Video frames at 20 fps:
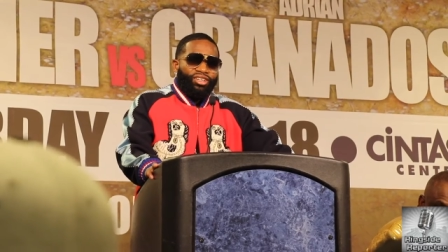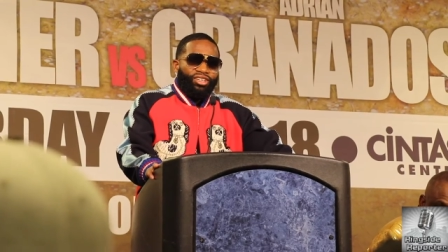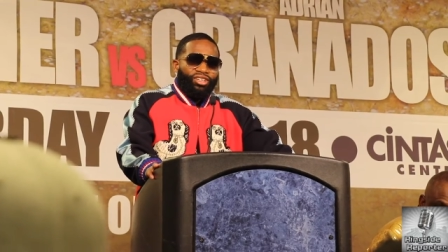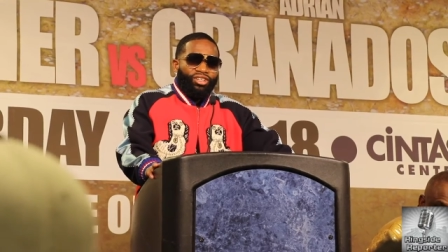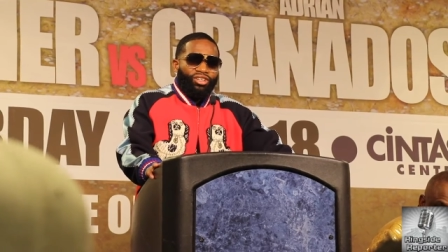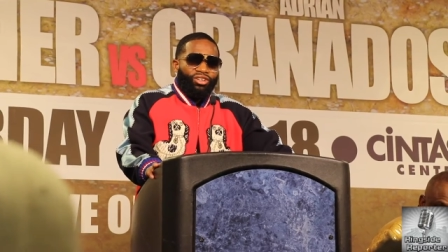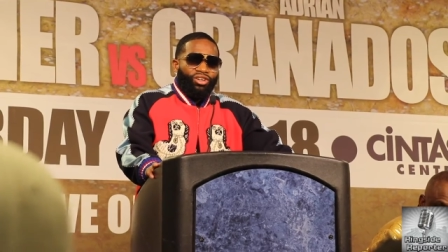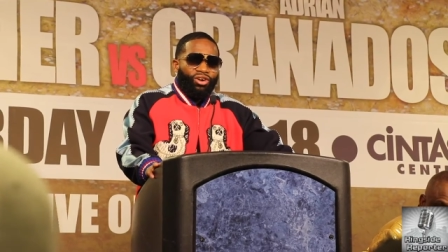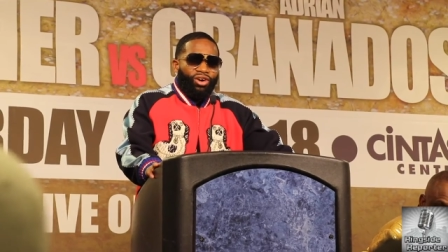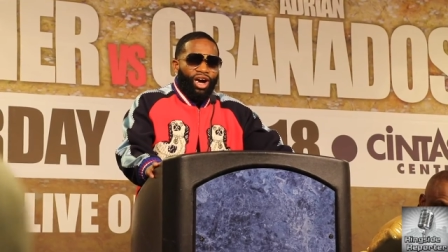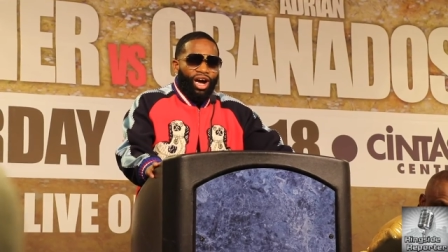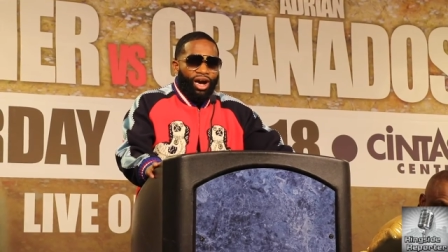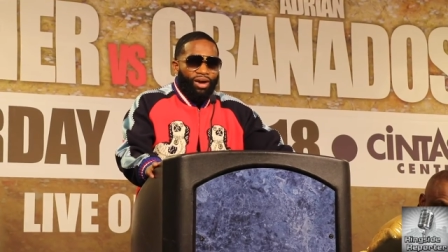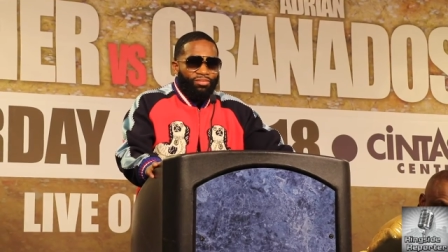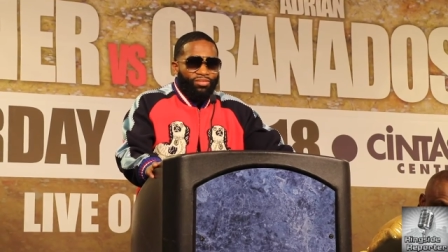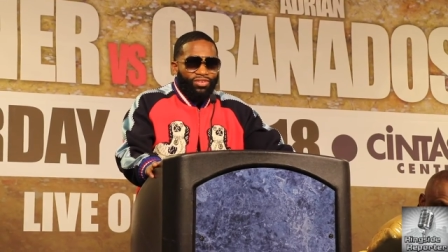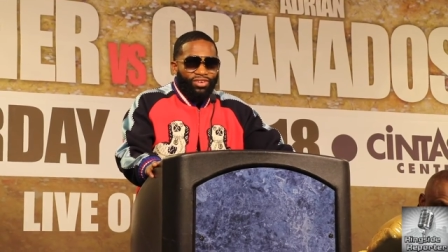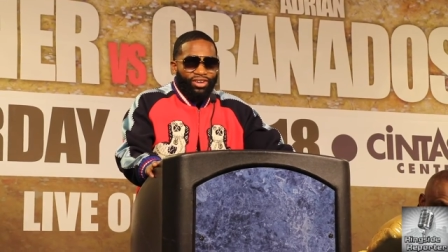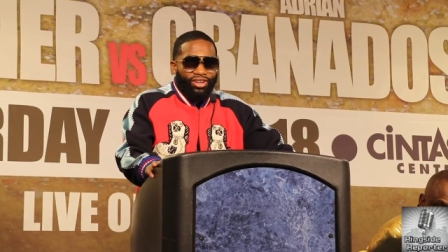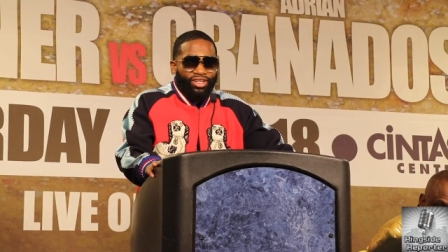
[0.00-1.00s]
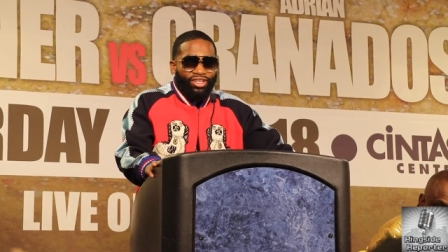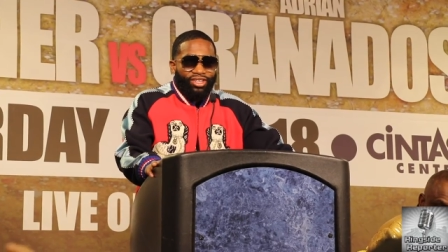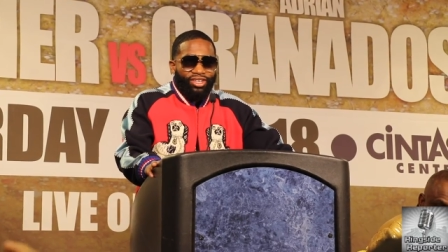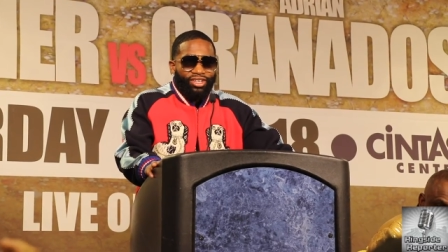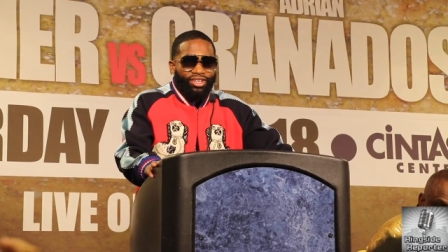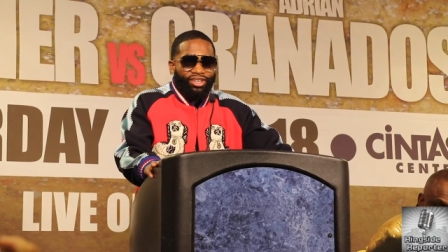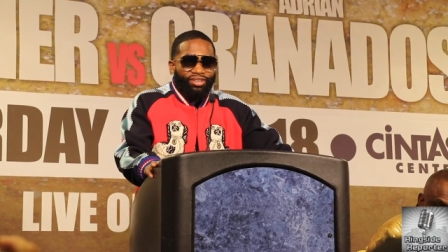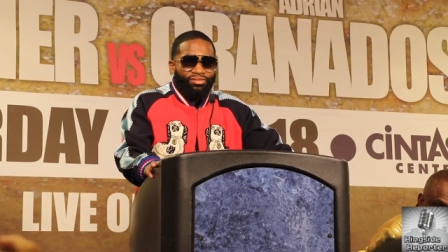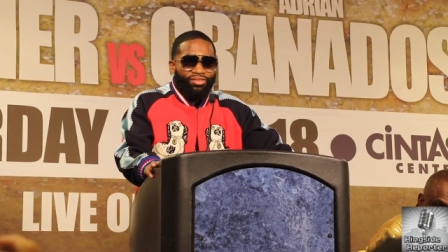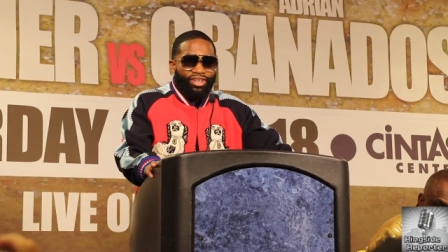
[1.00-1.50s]
you know, I'm very
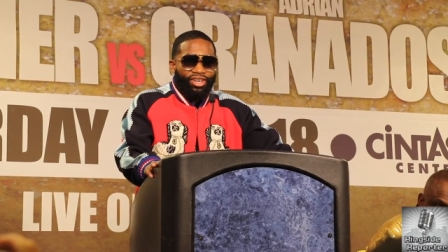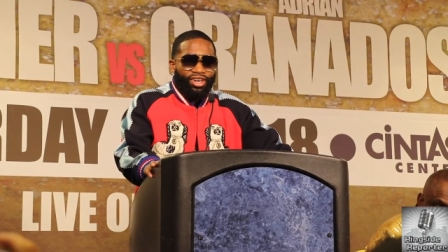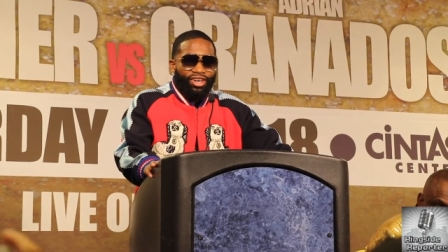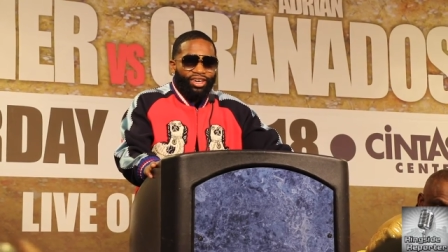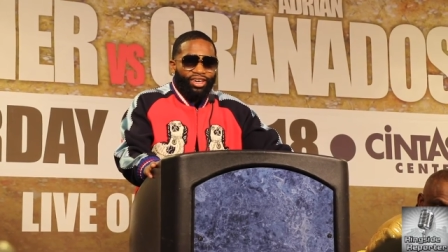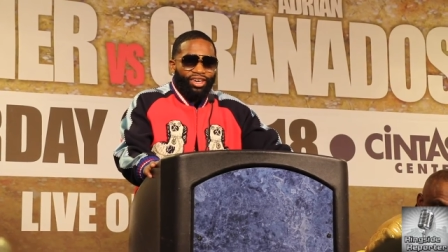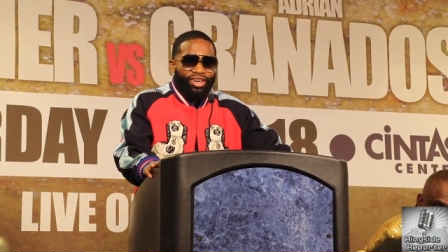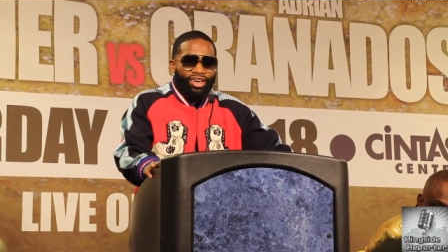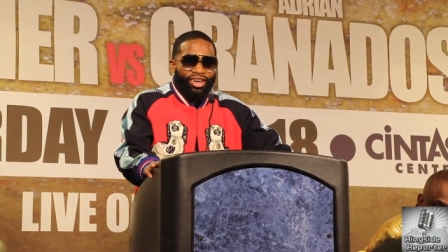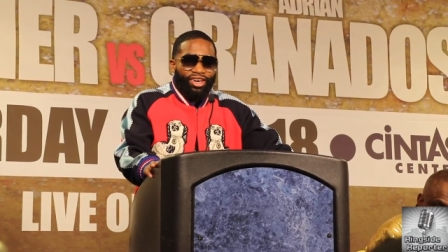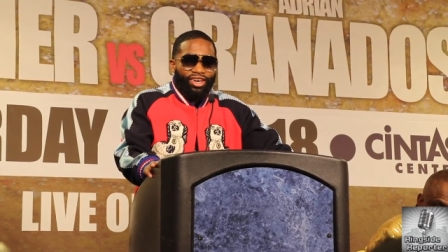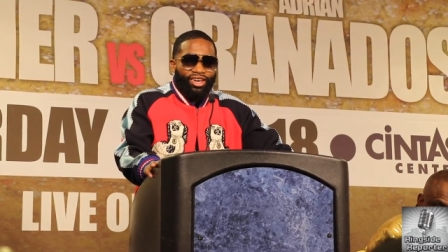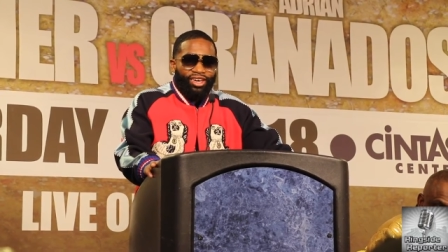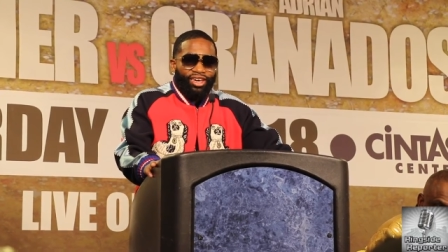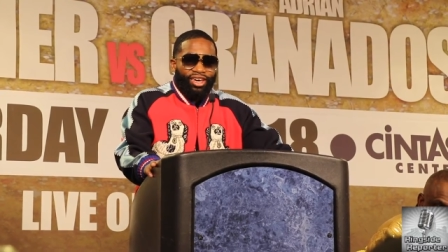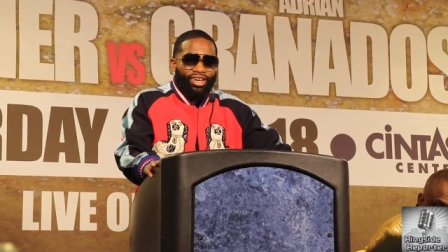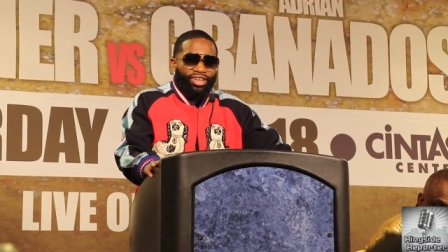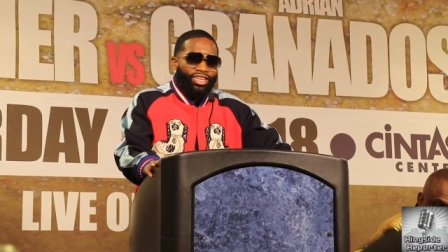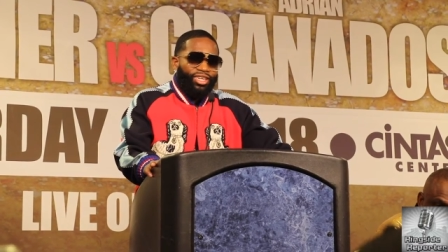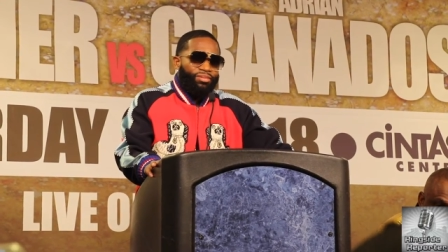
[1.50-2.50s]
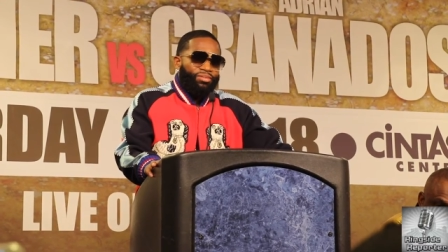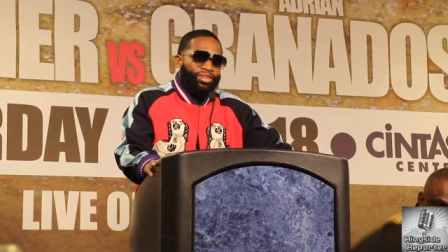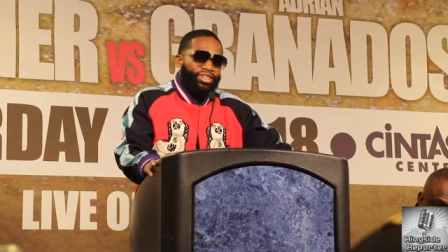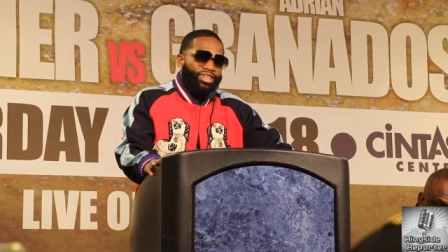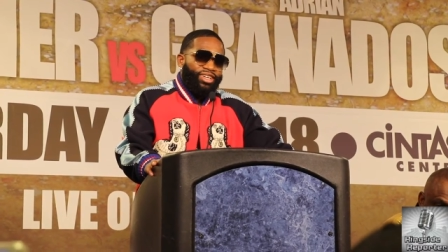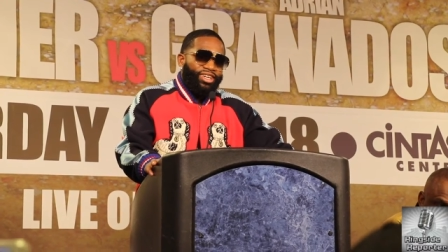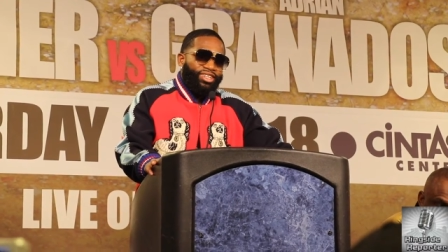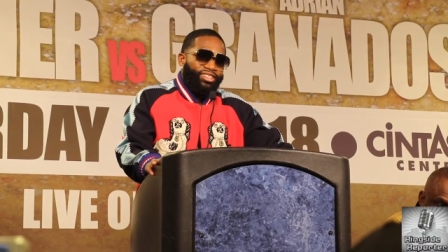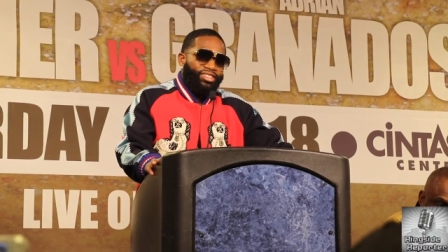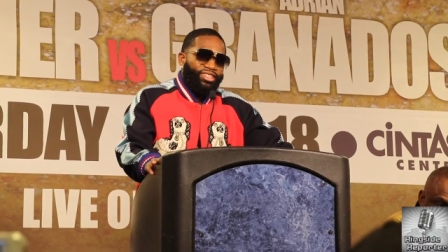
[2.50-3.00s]
good at, at, at, at keeping
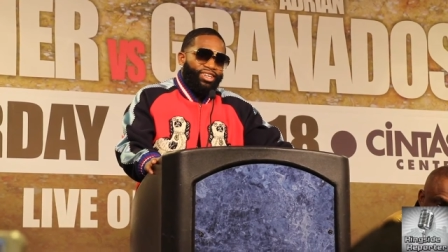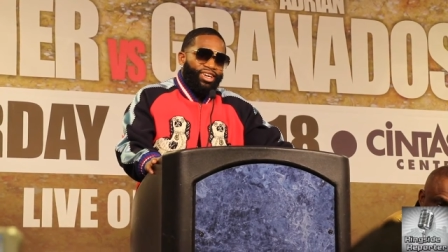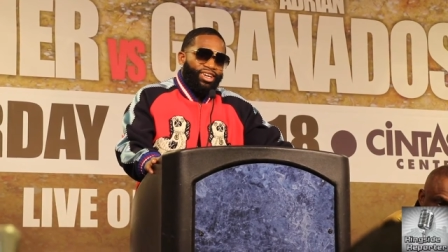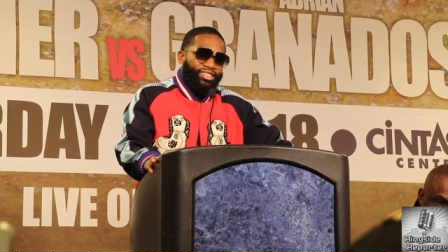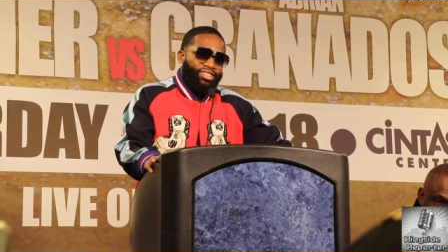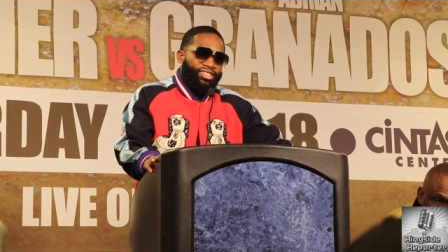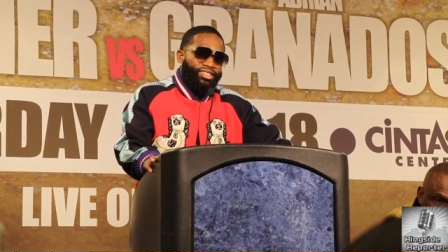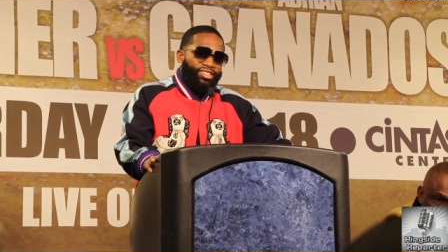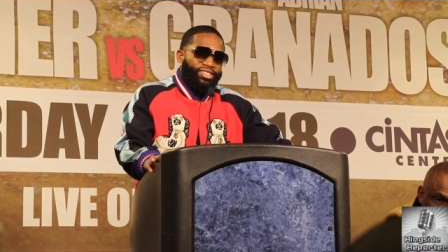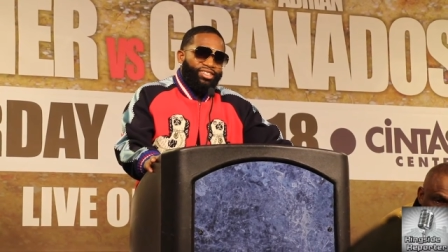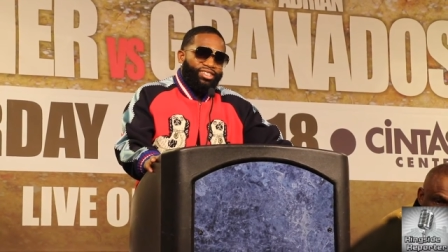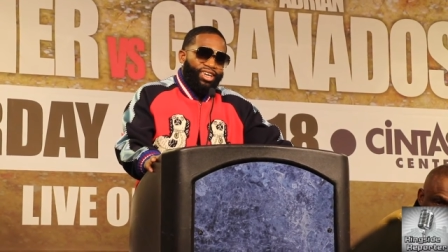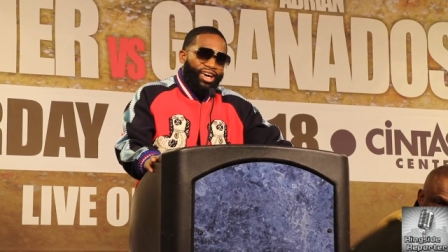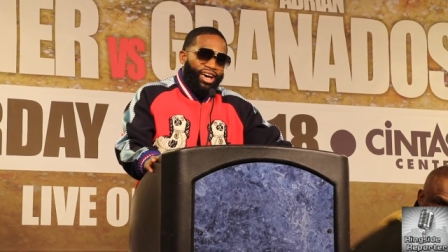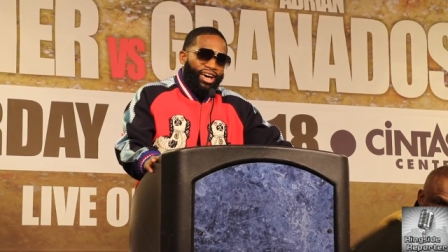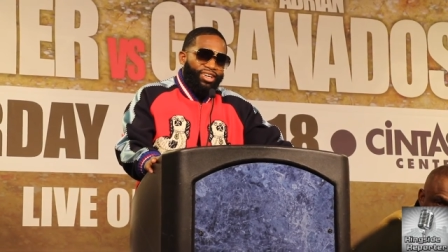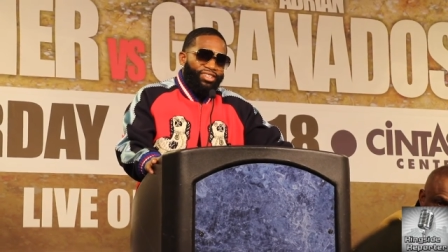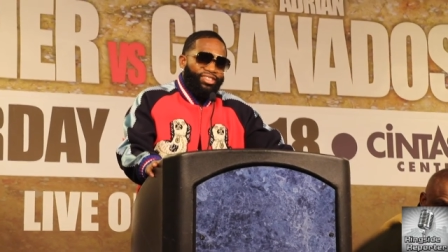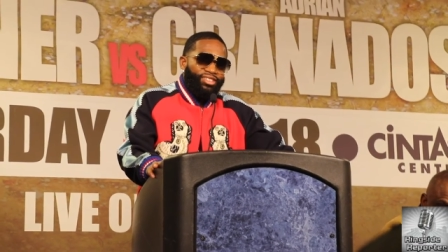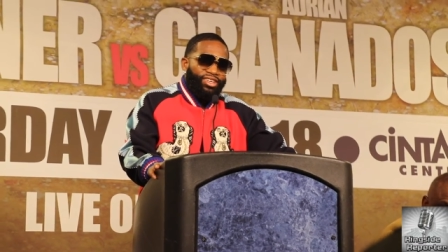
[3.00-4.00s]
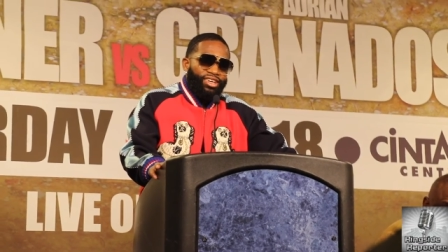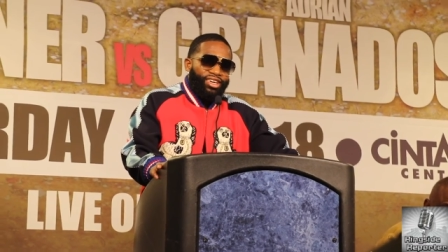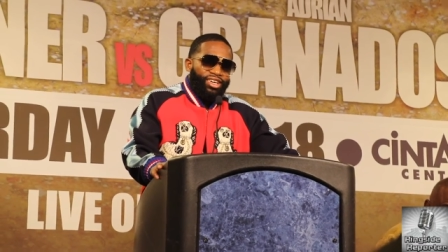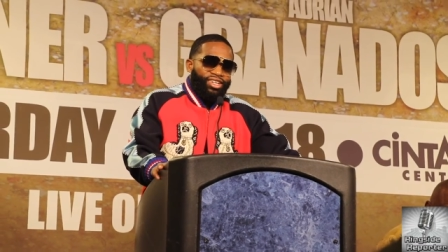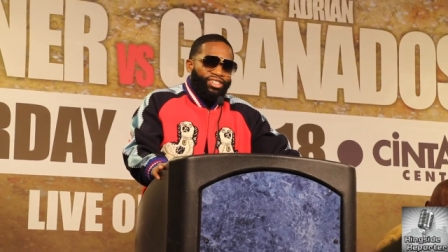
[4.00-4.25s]
it as, as a disguise.